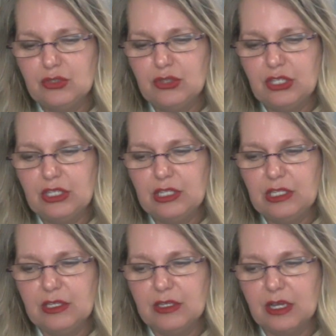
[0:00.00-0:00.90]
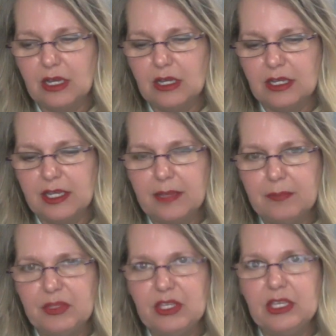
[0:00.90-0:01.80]
the uh,
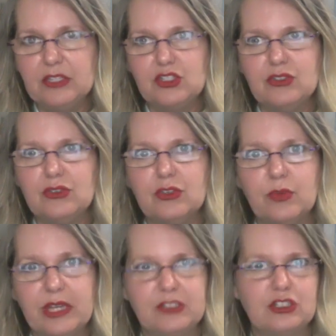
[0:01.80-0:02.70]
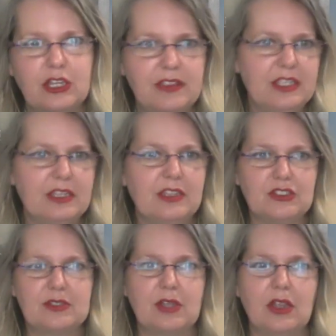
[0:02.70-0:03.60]
hippie to the witch. I think they're
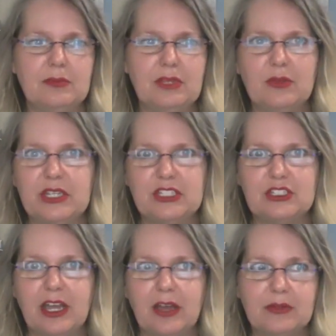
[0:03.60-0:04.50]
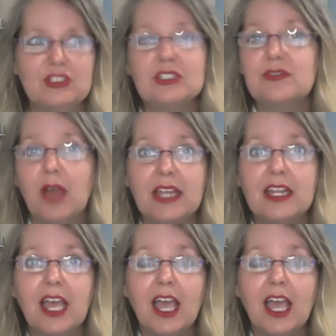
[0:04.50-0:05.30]
just calling me a witch now, which is fine.